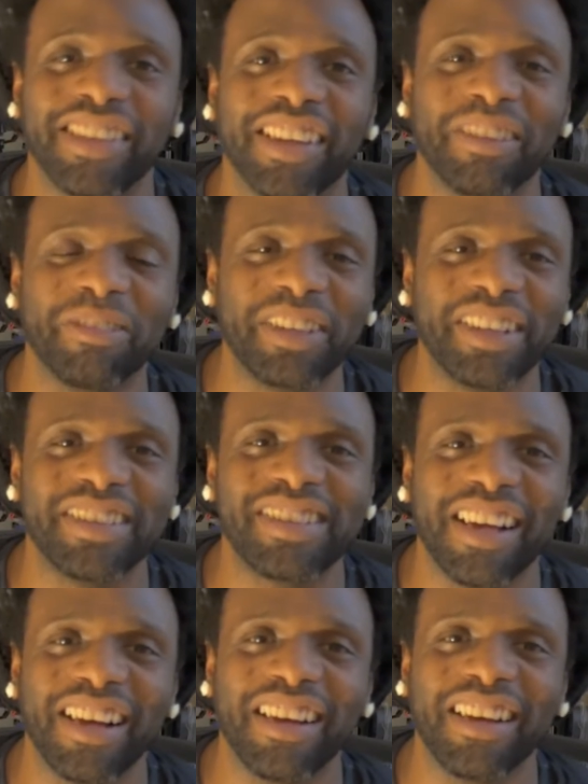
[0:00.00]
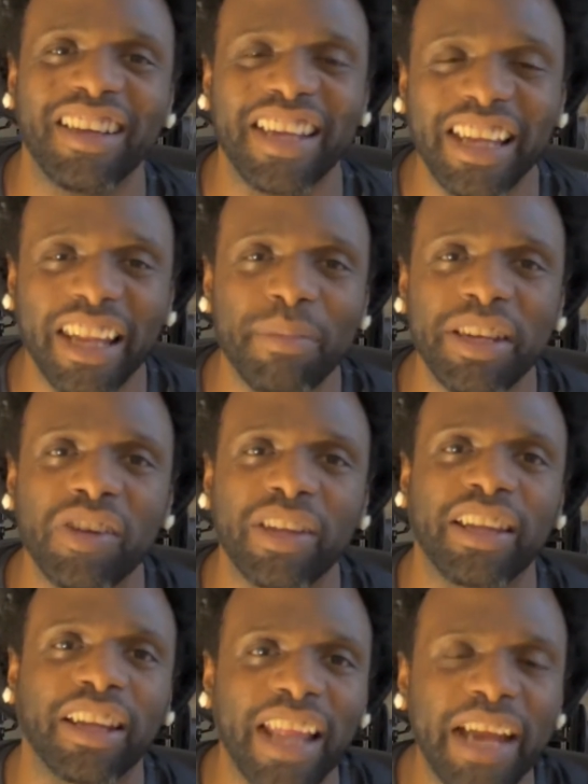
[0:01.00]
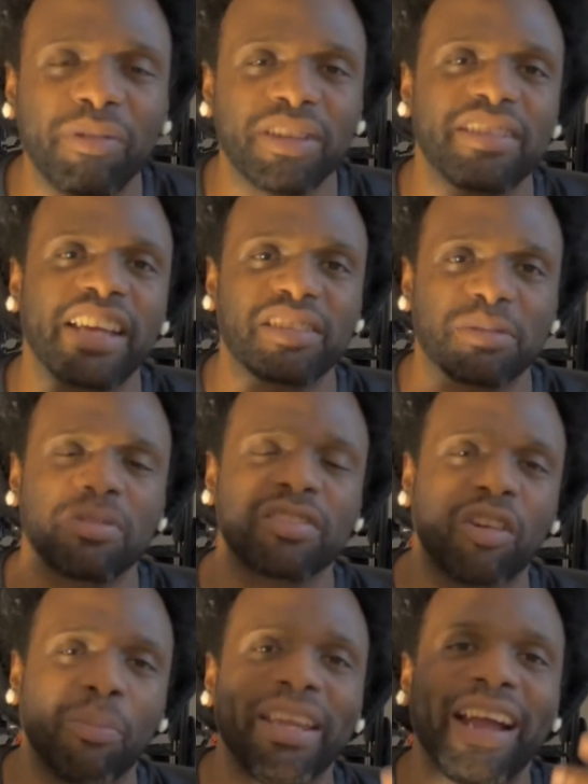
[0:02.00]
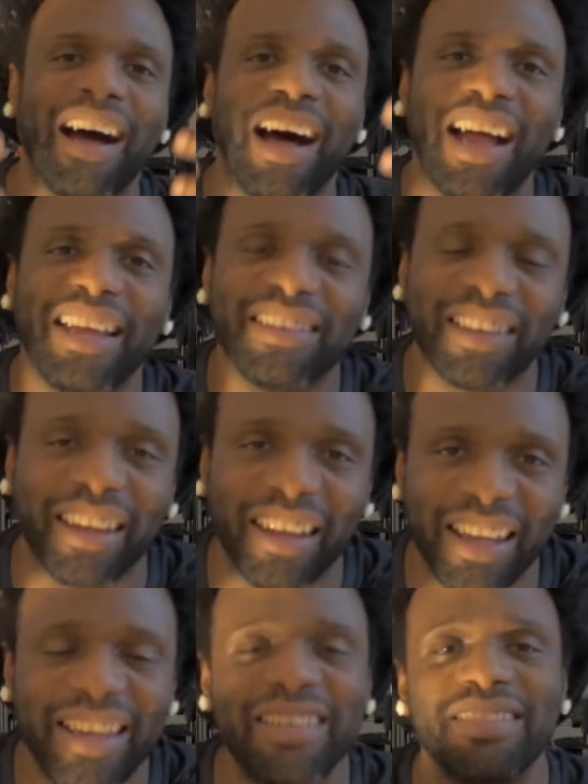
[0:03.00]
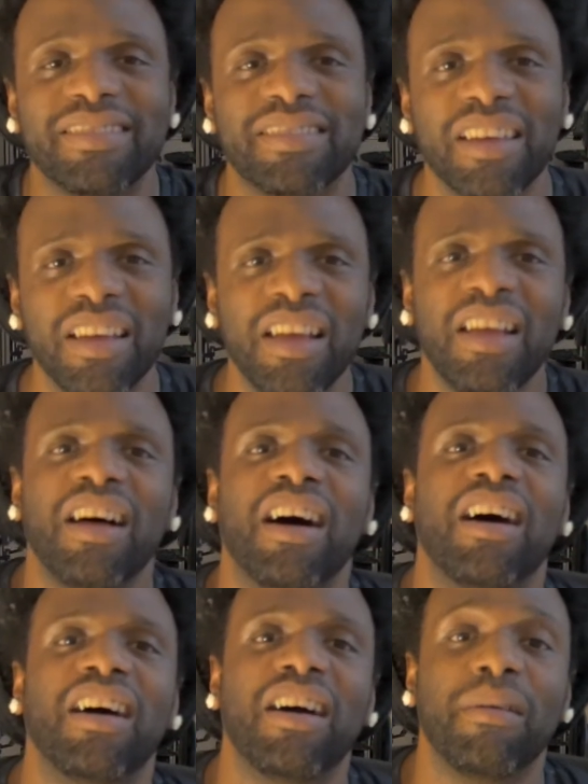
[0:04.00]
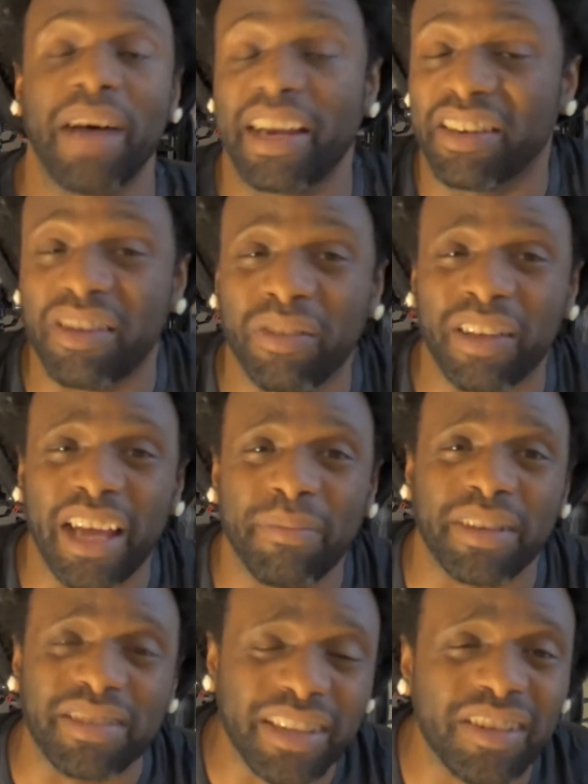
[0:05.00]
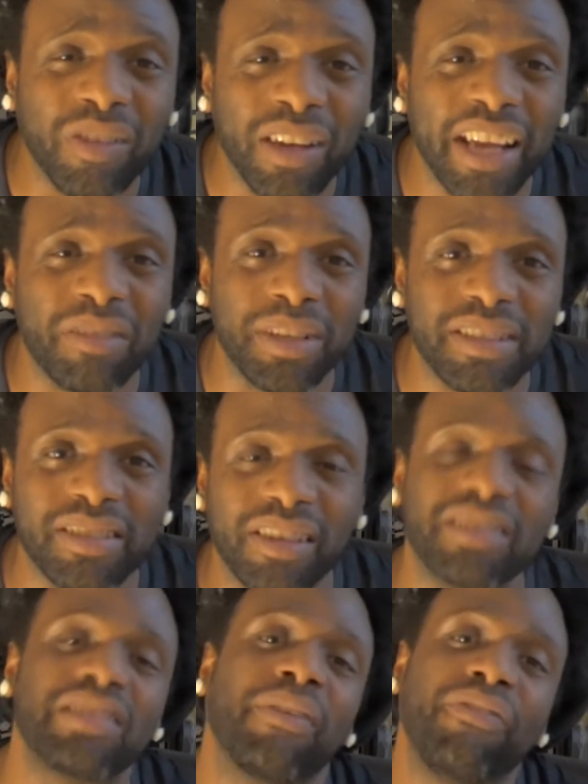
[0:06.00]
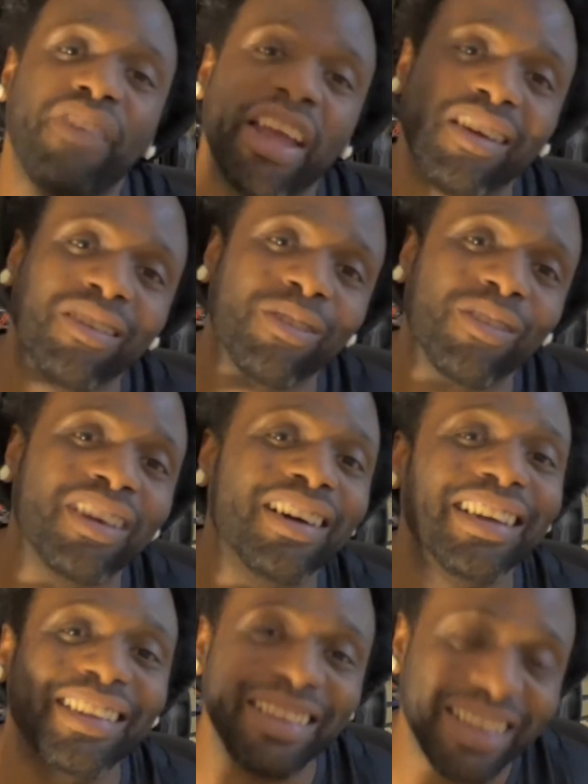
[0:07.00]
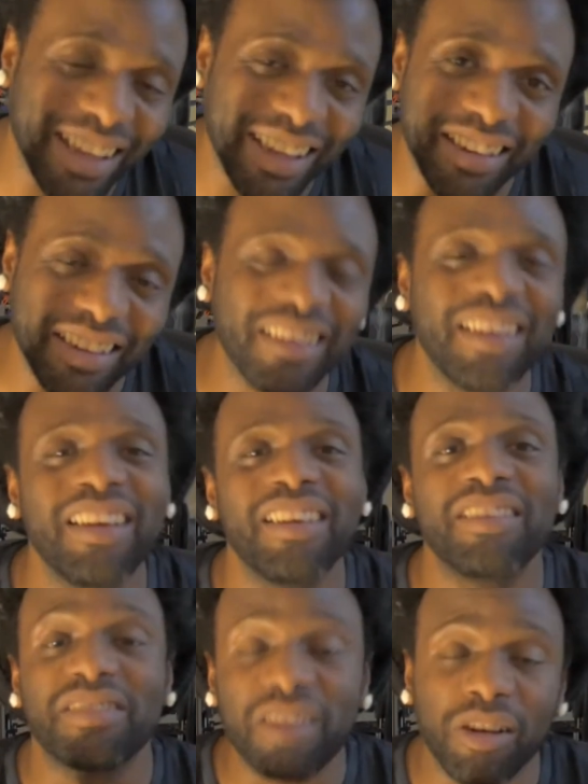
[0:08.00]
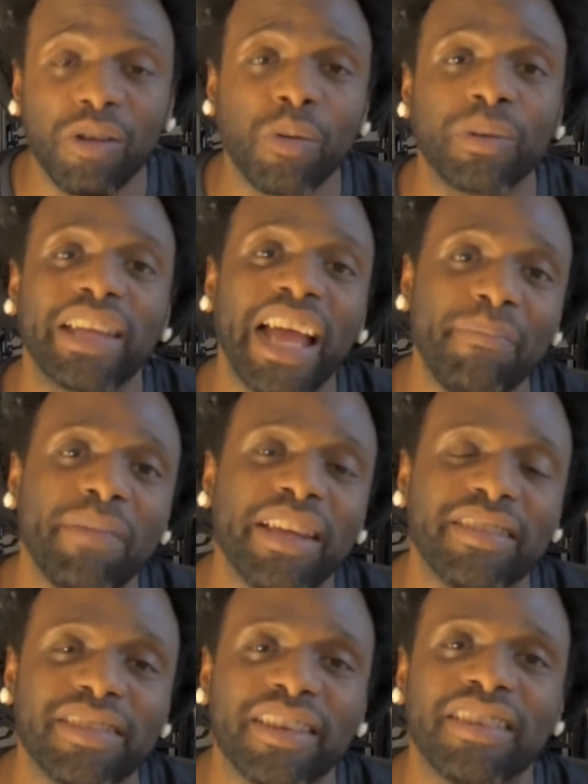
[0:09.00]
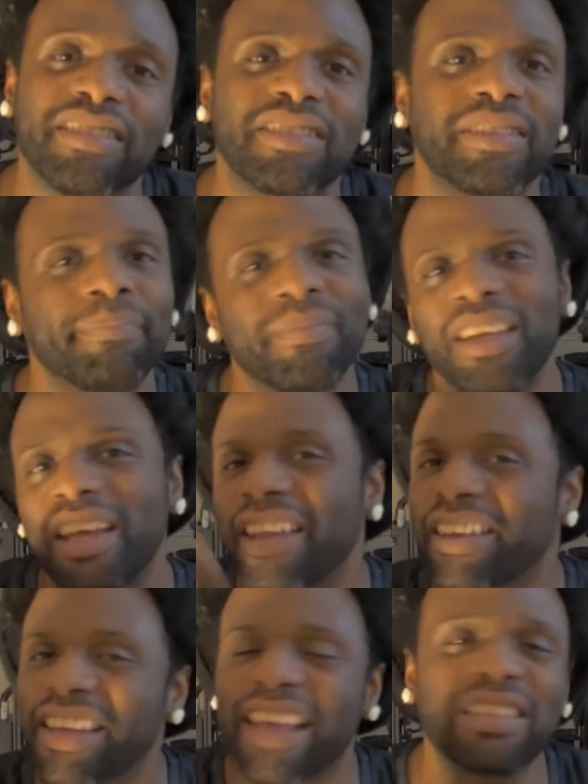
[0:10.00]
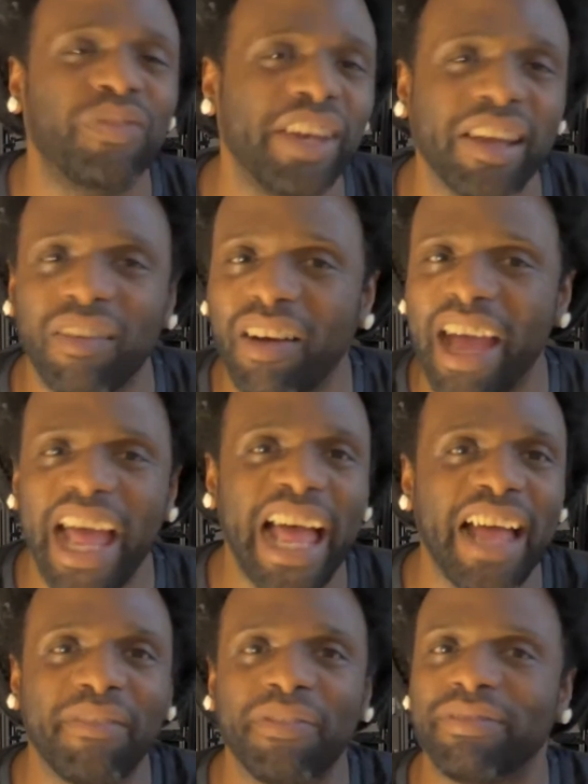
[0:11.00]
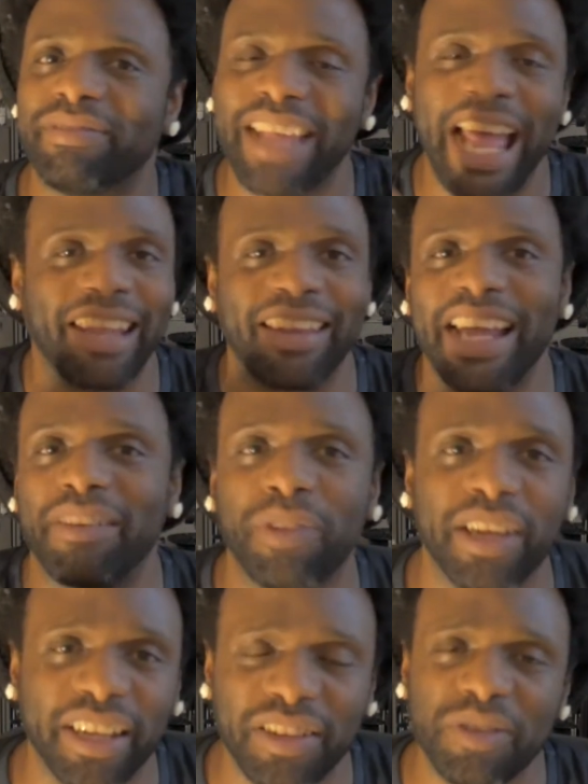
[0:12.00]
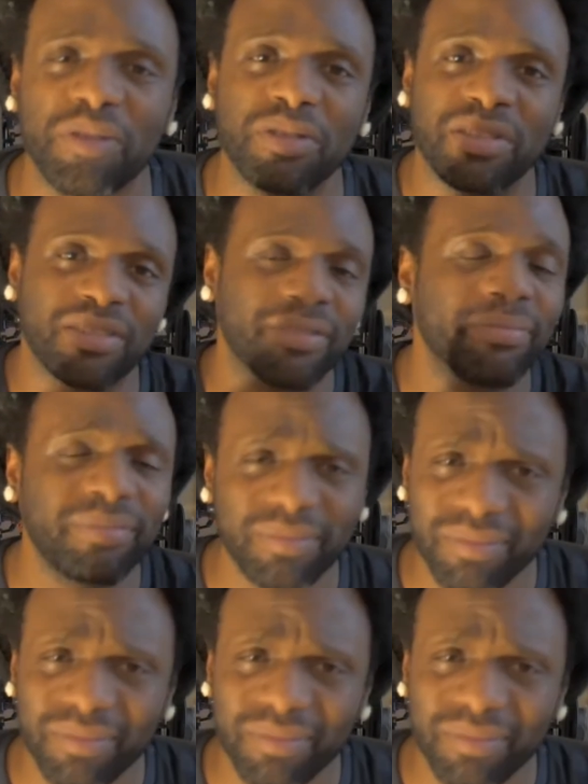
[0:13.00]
in other words, uh, he let me know that the light ring is actually supposed to go behind the lens. Um, I didn't know that because I didn't do a lot of research. Fail again. So what that means is, in the next video, I'll have that light ring in use,